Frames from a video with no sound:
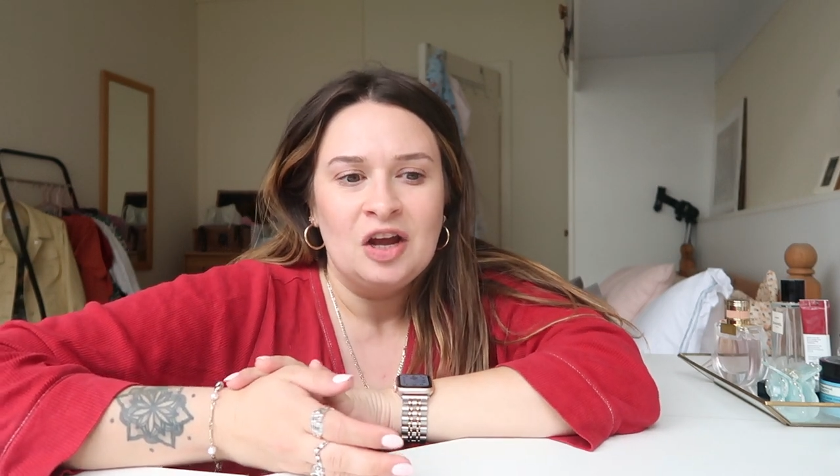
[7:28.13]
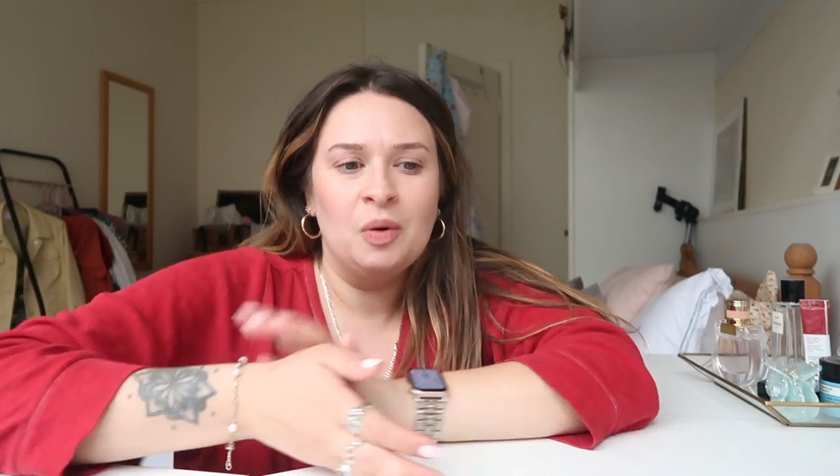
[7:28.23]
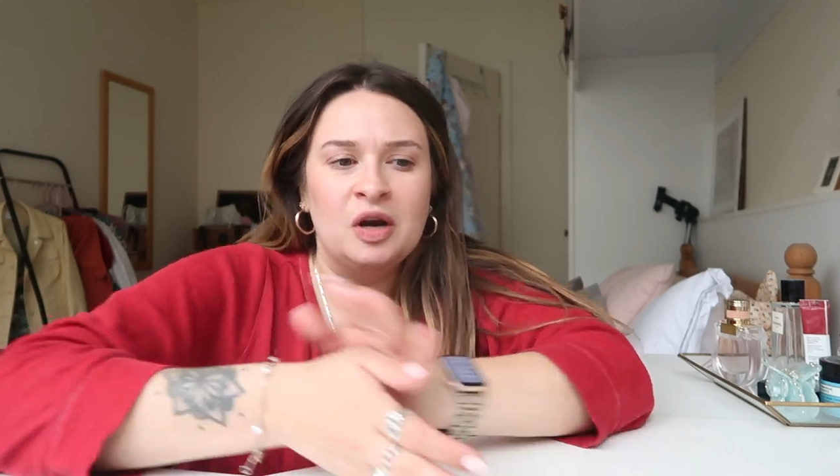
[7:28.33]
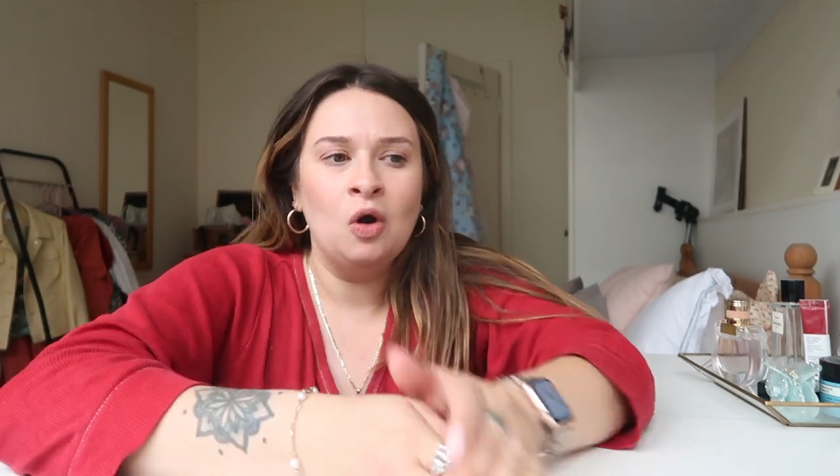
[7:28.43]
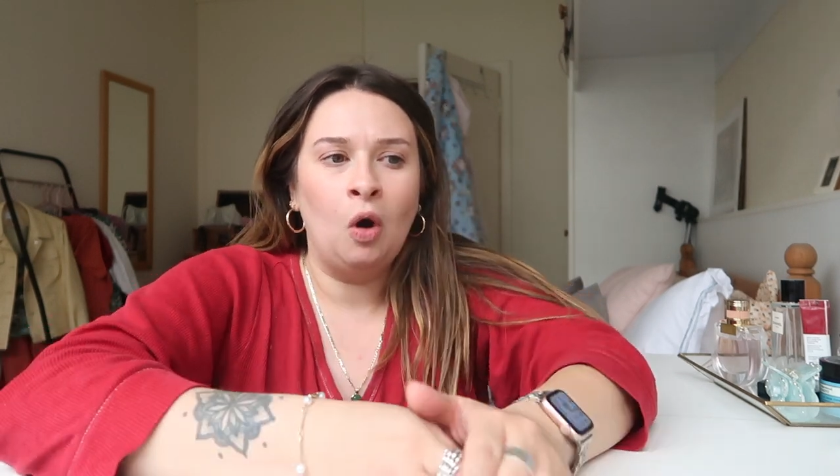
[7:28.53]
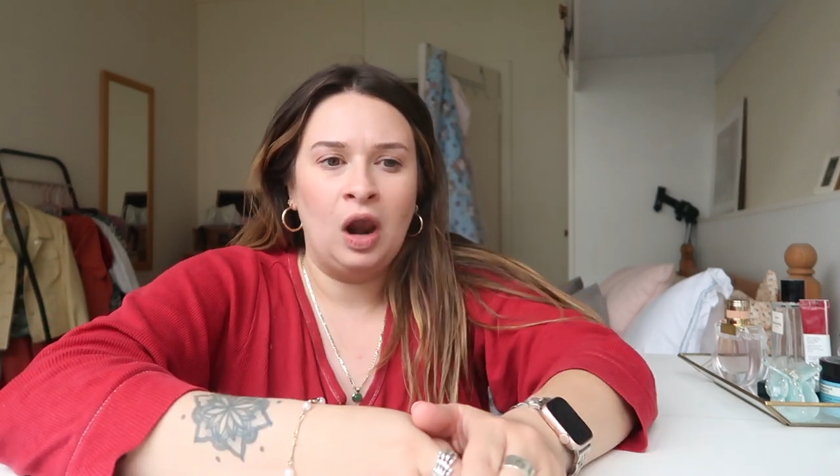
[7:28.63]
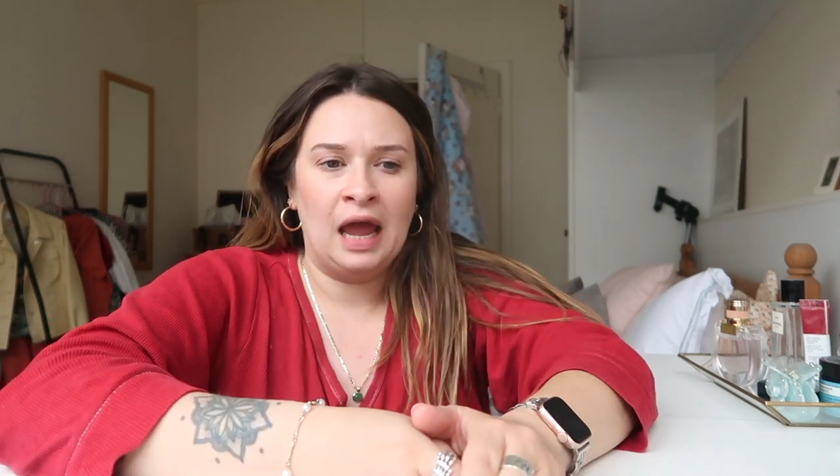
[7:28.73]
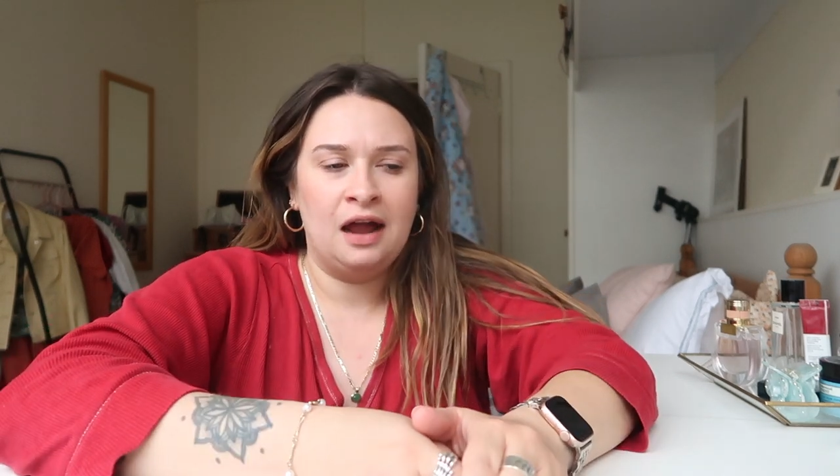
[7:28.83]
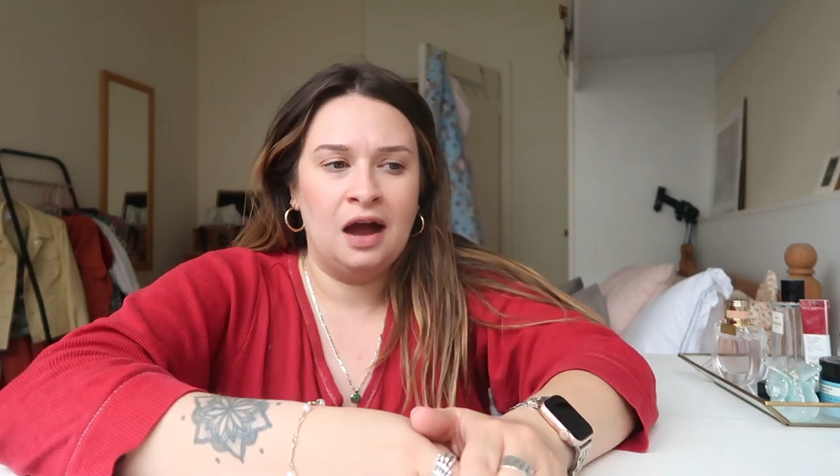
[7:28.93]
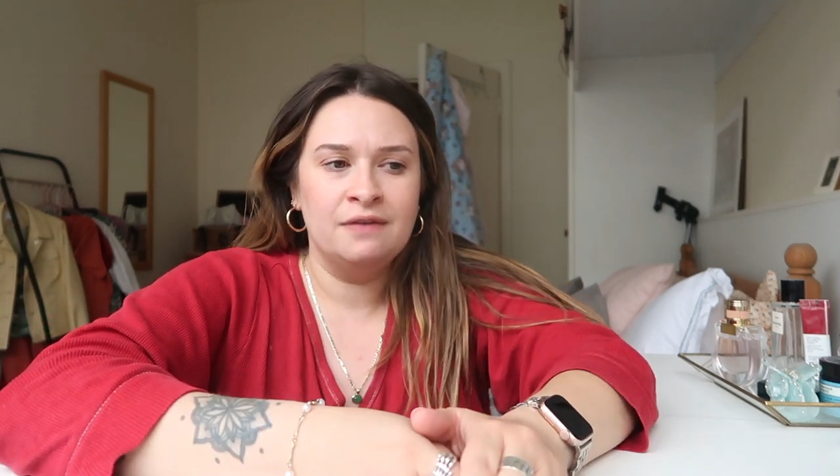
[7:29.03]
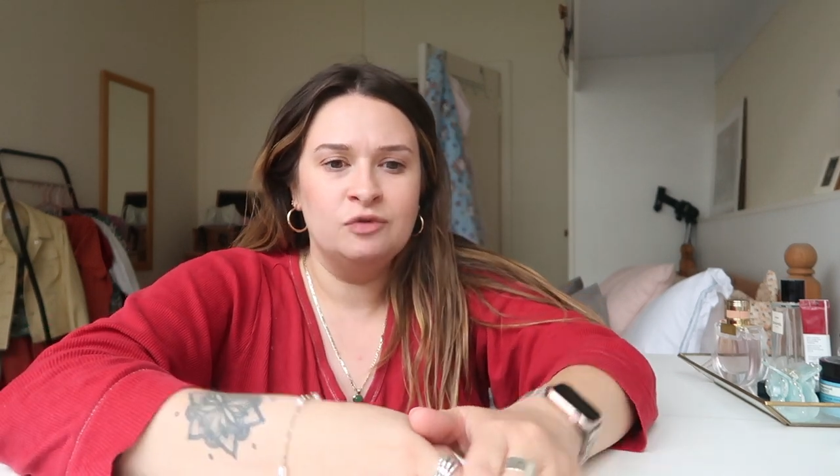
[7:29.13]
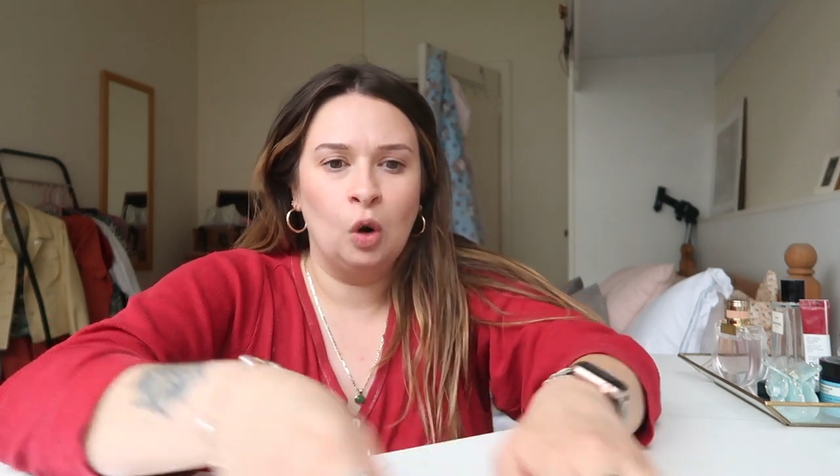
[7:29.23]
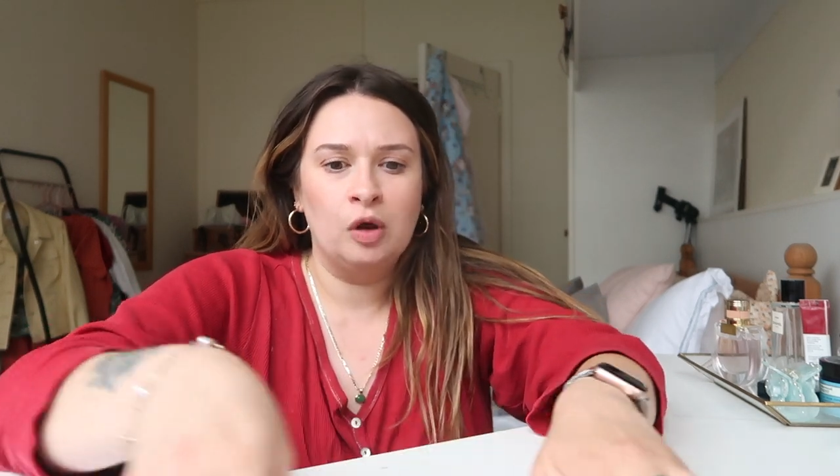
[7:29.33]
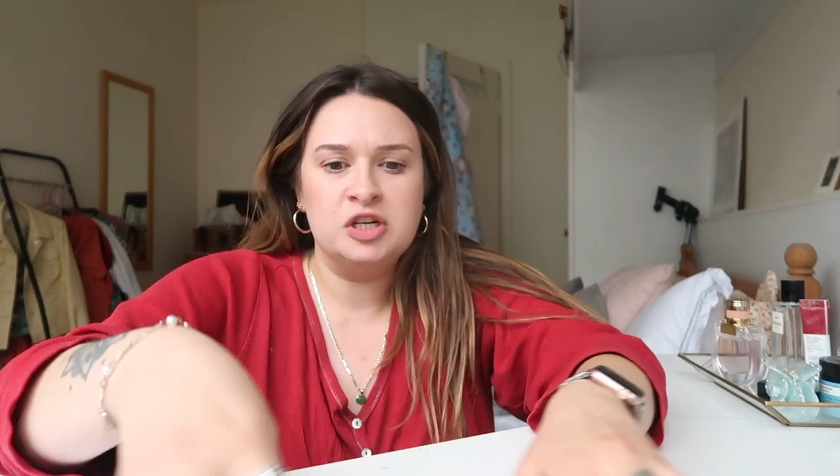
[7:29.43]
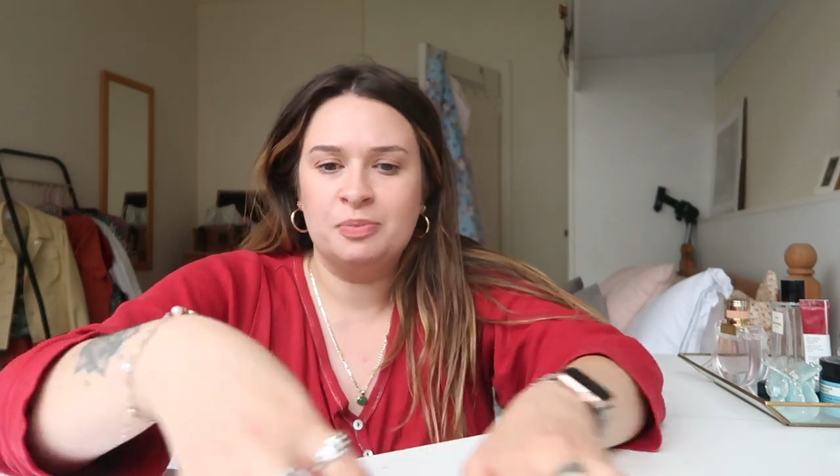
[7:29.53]
who are not like kind of
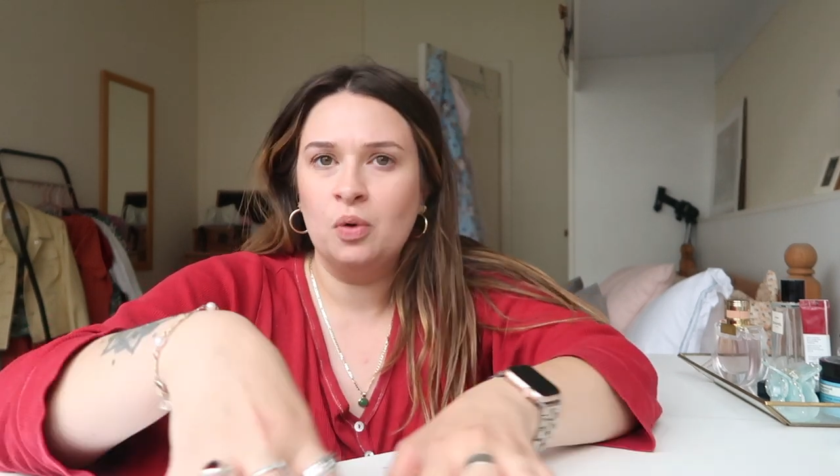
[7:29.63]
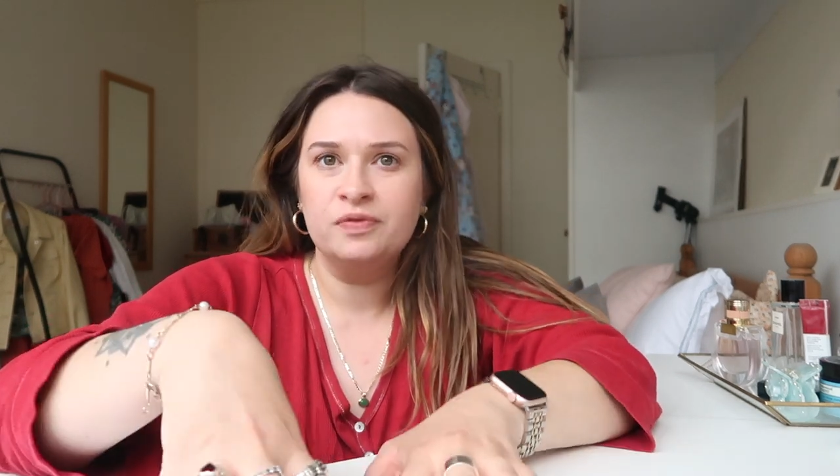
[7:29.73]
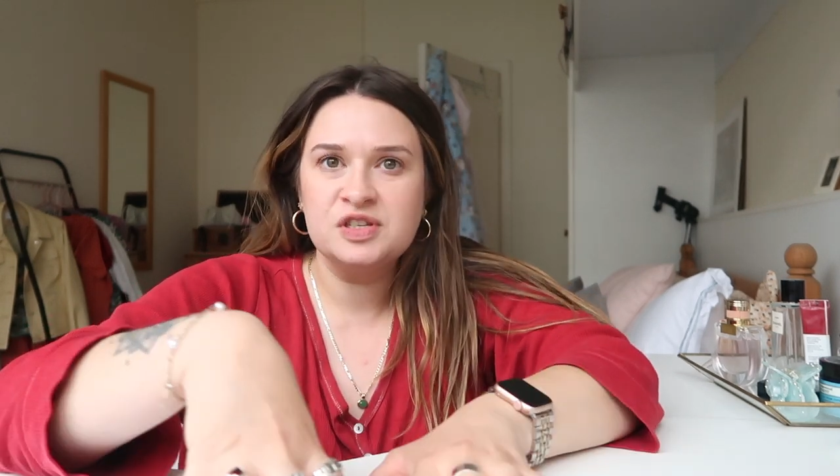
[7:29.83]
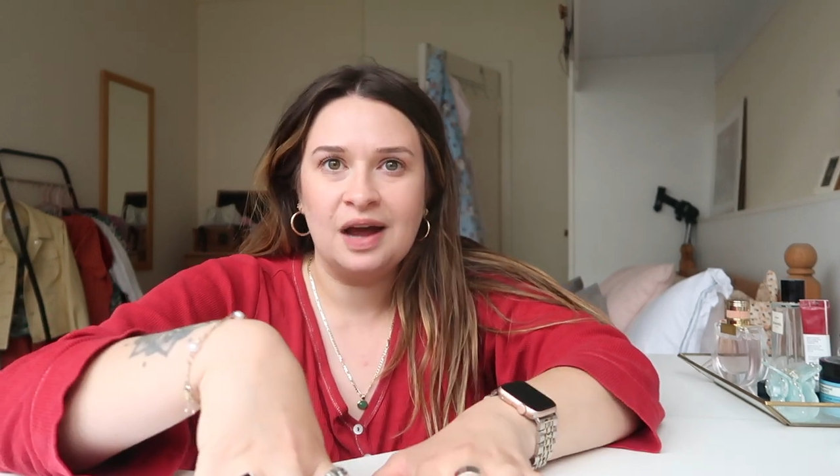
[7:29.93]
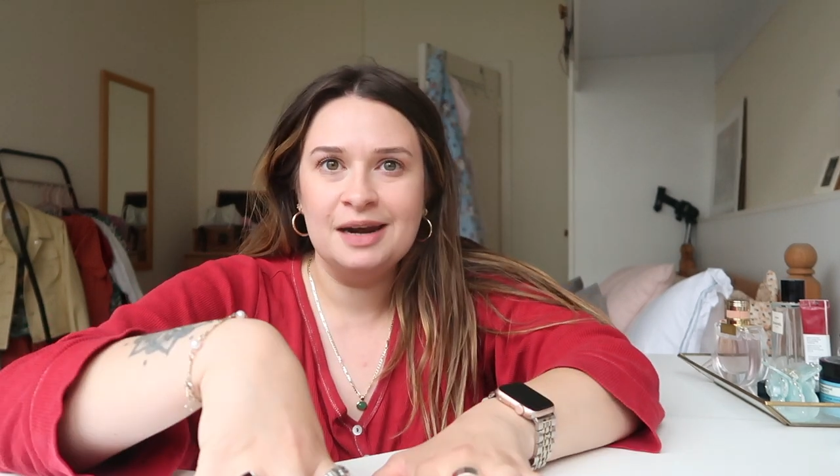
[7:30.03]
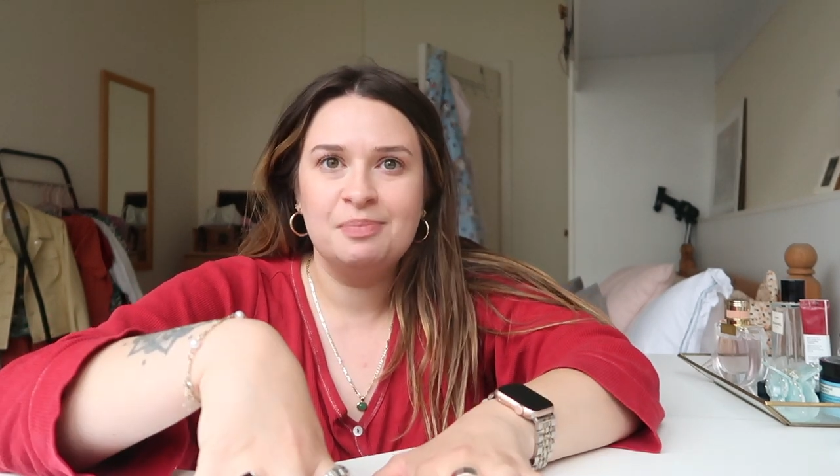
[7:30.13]
knowledgeable designer